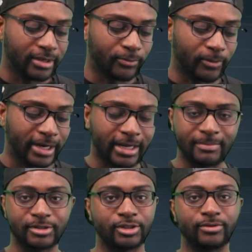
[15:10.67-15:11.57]
when it
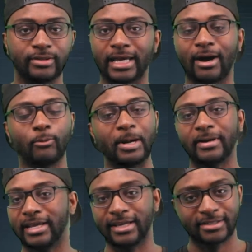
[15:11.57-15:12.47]
comes to, like, why am
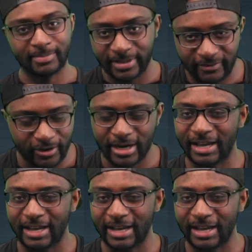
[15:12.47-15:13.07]
I gonna hate somebody for